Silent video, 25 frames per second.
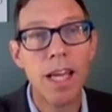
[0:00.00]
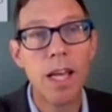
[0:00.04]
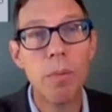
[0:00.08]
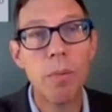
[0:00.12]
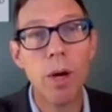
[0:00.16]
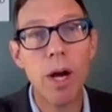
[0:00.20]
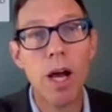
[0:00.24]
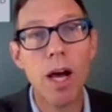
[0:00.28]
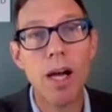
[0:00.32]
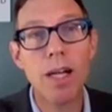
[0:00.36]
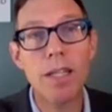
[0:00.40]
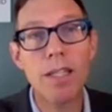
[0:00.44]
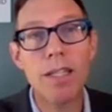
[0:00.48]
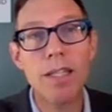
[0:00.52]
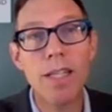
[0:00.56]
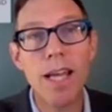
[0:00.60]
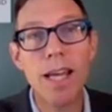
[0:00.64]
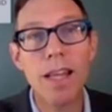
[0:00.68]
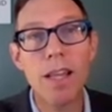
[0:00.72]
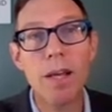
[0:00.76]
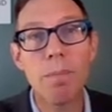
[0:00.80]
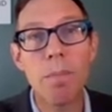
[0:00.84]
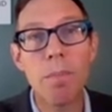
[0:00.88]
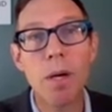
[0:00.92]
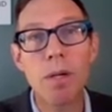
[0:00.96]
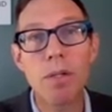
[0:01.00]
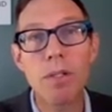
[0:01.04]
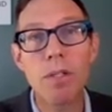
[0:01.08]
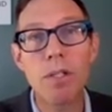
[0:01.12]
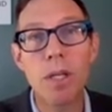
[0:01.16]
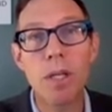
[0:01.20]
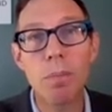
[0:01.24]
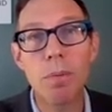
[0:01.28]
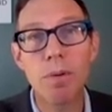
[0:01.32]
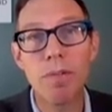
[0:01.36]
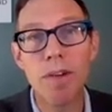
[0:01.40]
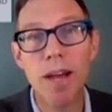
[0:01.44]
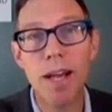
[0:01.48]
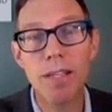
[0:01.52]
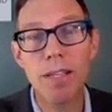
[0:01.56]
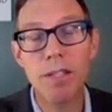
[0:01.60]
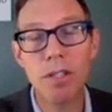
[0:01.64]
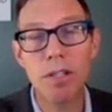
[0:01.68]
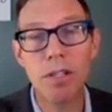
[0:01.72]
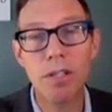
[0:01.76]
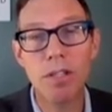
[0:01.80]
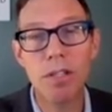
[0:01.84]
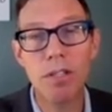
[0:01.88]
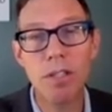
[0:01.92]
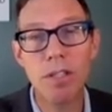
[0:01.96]
He went on to say that most
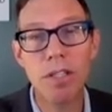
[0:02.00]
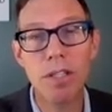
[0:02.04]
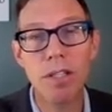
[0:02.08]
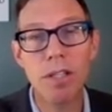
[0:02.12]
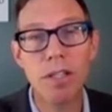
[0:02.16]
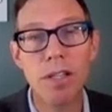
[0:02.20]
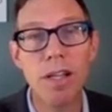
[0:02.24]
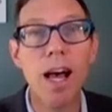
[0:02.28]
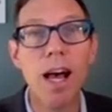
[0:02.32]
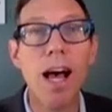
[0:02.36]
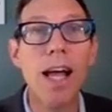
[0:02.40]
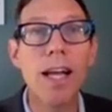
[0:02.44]
supervisors